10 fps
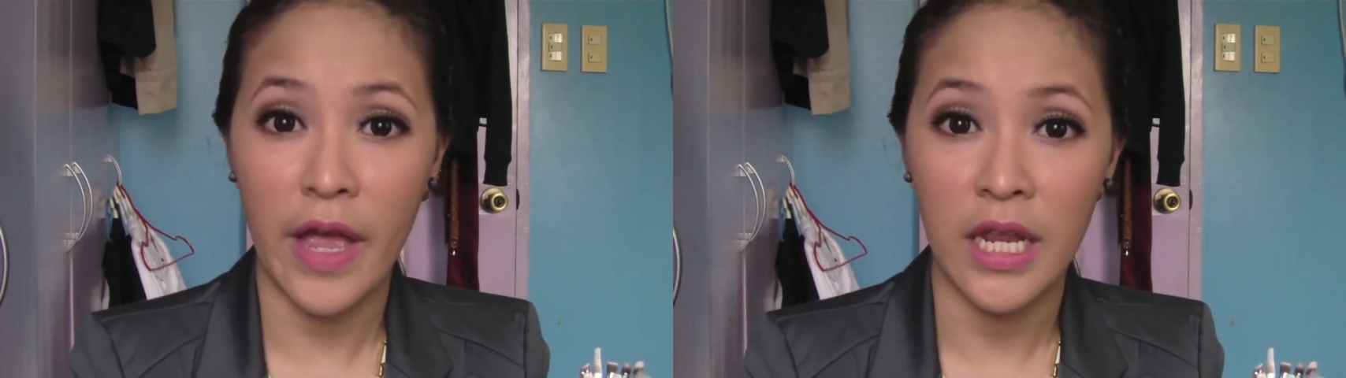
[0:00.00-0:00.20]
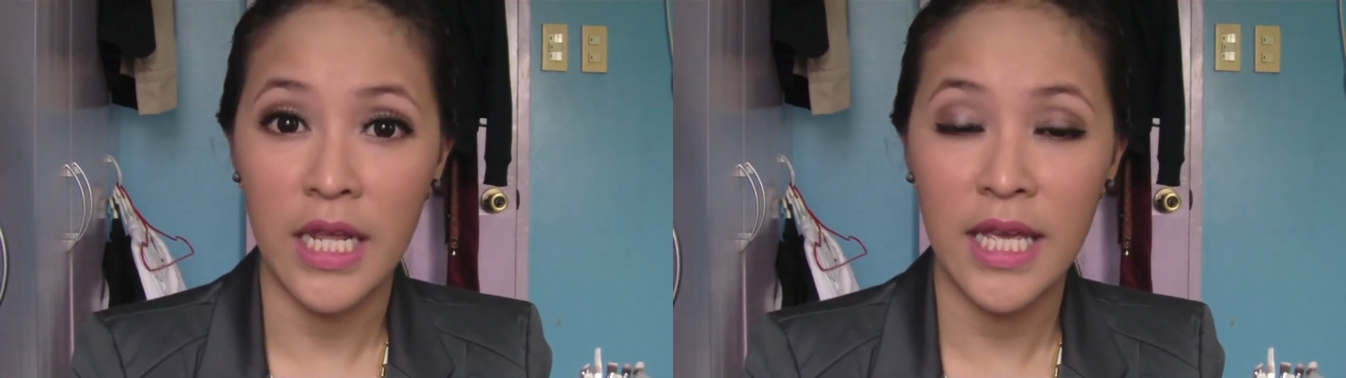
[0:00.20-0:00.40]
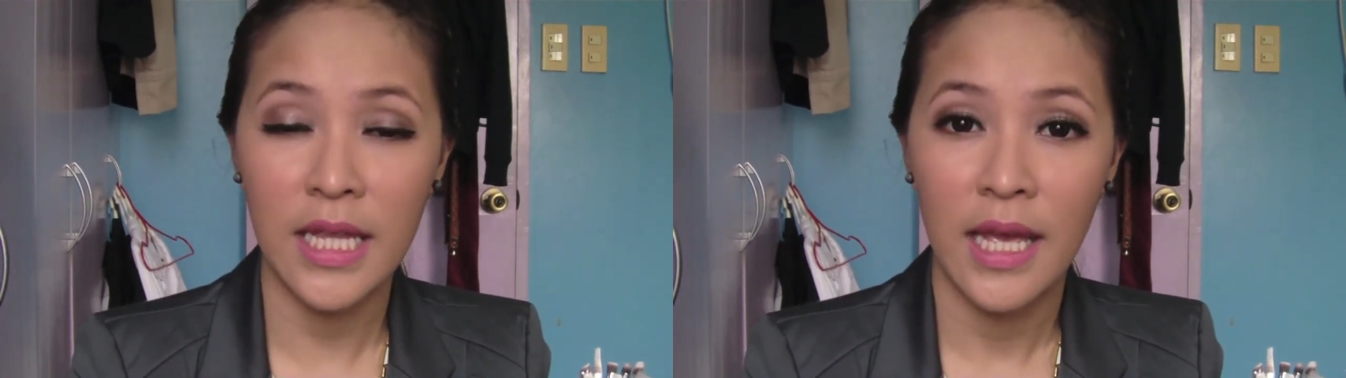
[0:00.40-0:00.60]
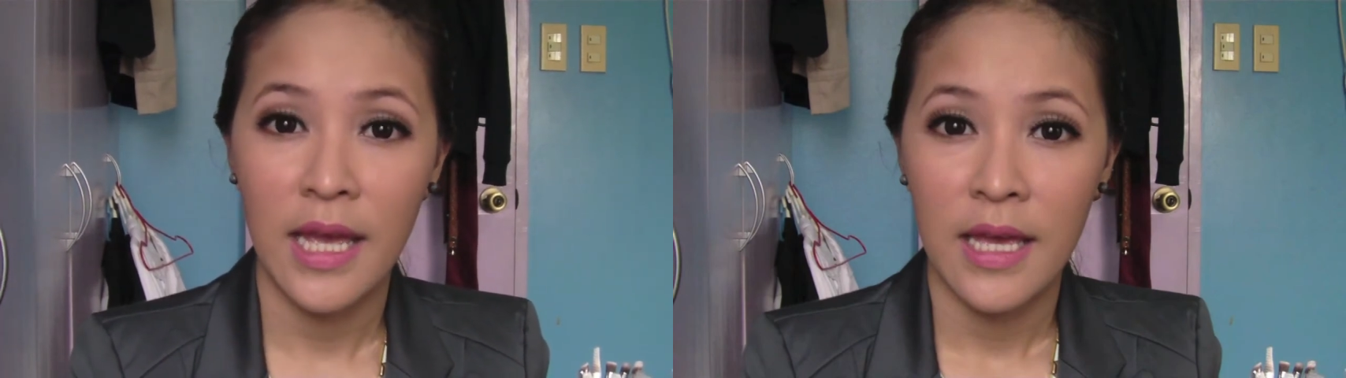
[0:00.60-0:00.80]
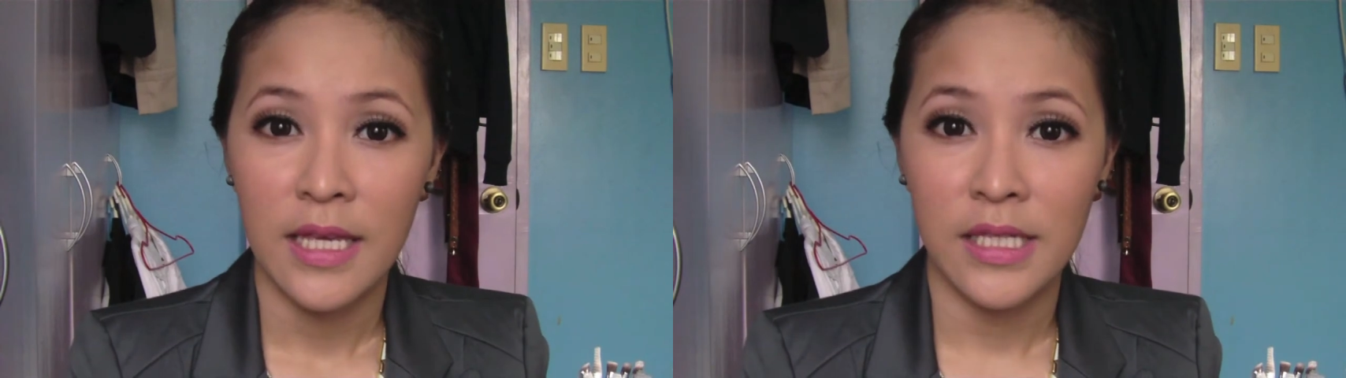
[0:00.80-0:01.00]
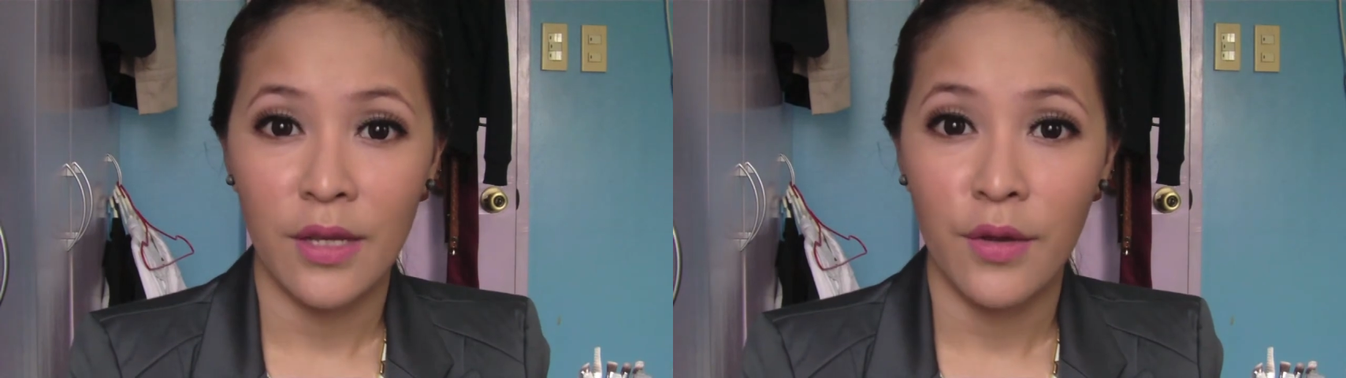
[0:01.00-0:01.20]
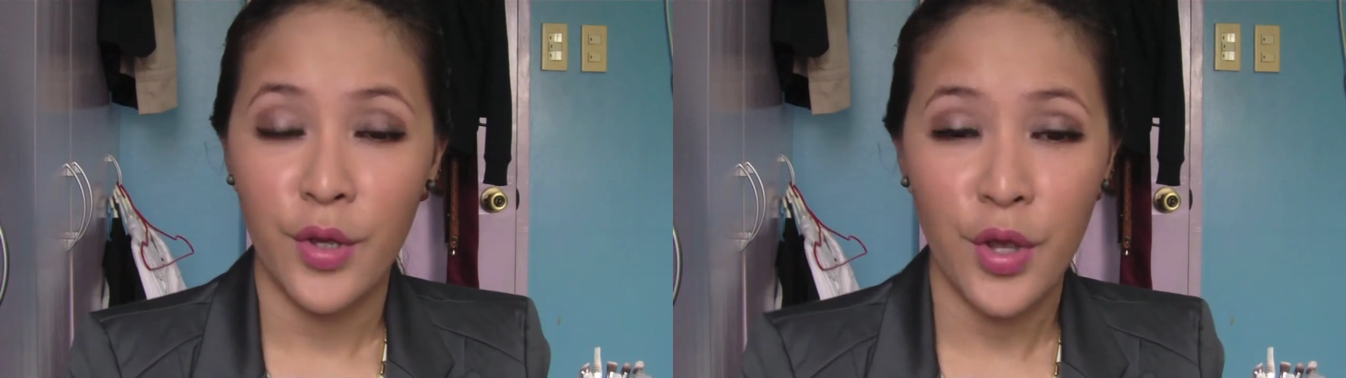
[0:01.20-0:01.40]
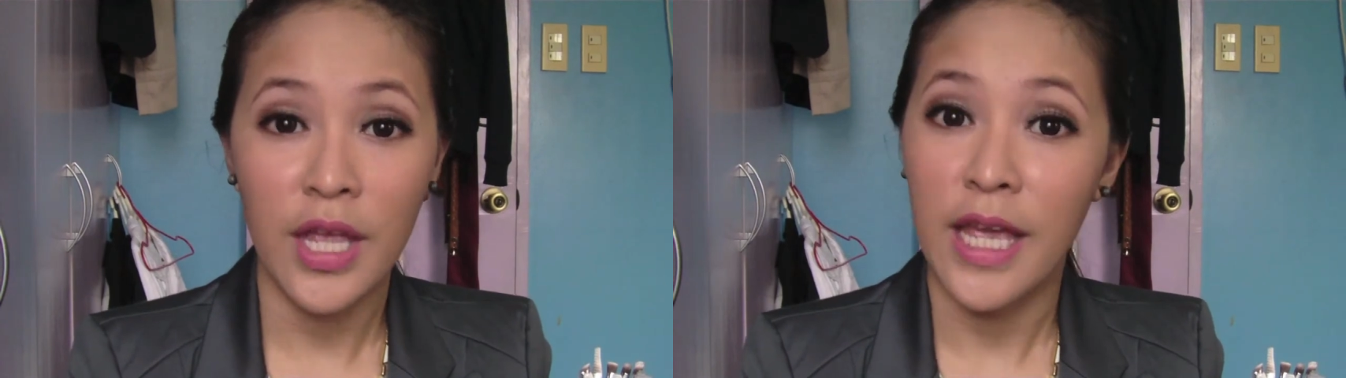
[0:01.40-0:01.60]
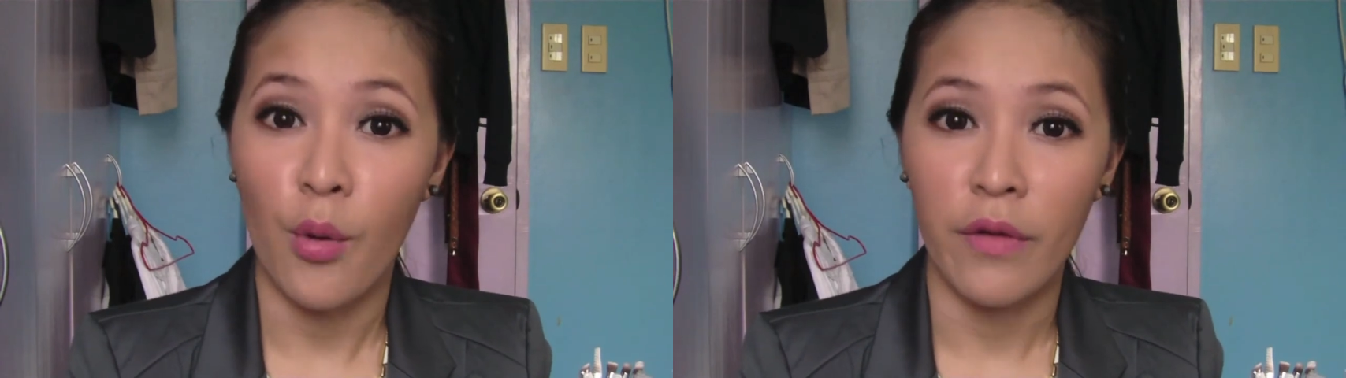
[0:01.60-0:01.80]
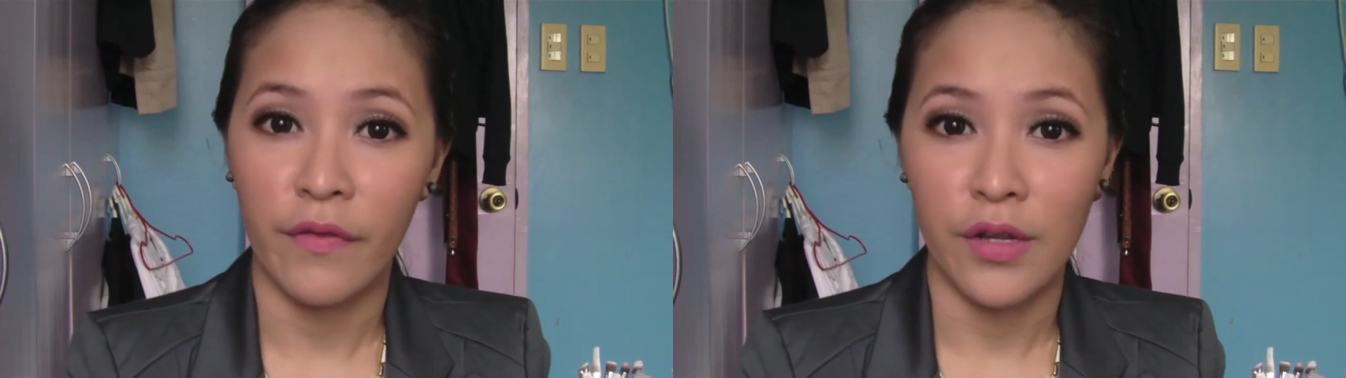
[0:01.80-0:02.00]
find it, so you can
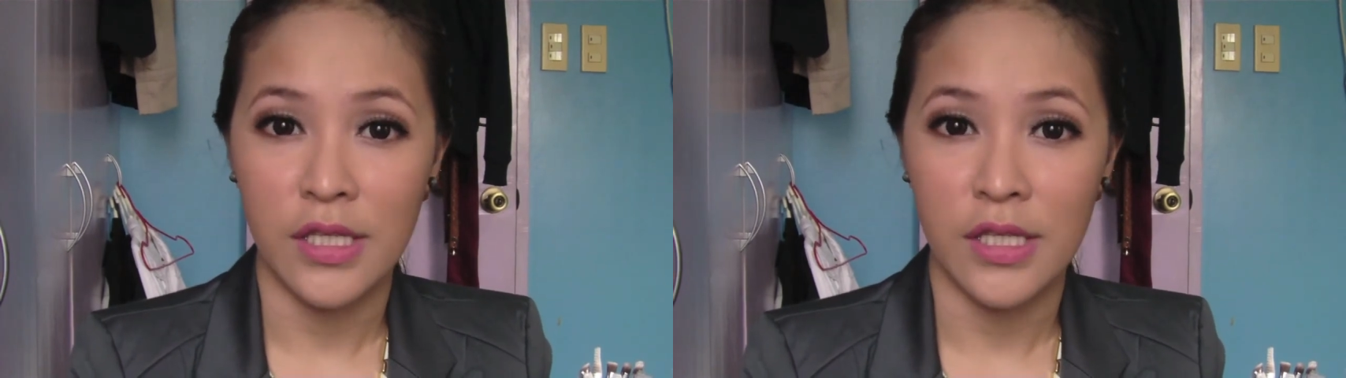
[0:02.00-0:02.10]
get one for